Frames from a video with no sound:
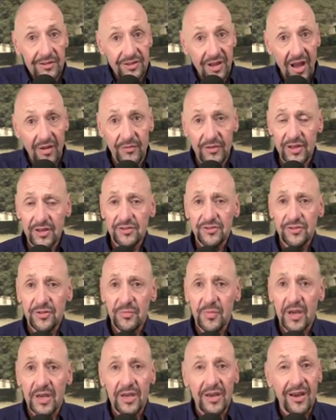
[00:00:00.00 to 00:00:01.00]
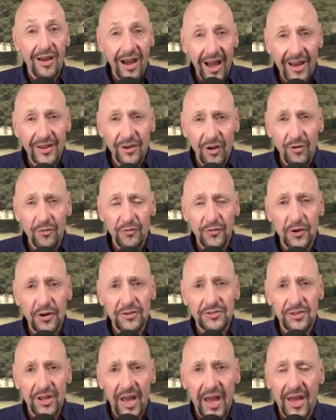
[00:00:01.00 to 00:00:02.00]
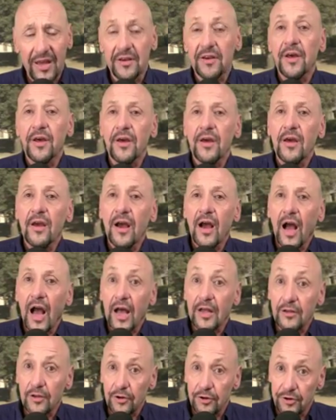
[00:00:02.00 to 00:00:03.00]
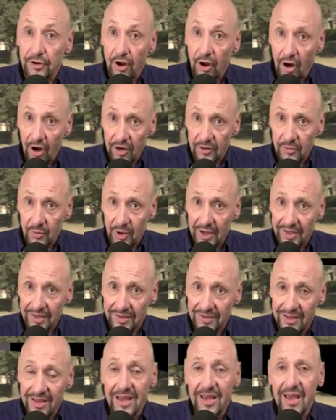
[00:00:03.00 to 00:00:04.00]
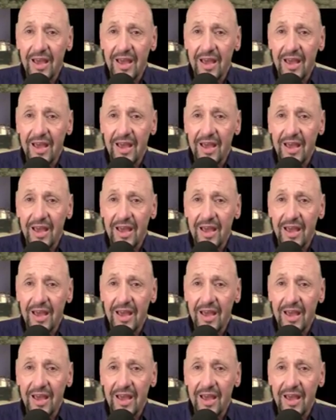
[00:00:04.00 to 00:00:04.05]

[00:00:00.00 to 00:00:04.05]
It's obvious to me. I know firsthand. I learned the hard way.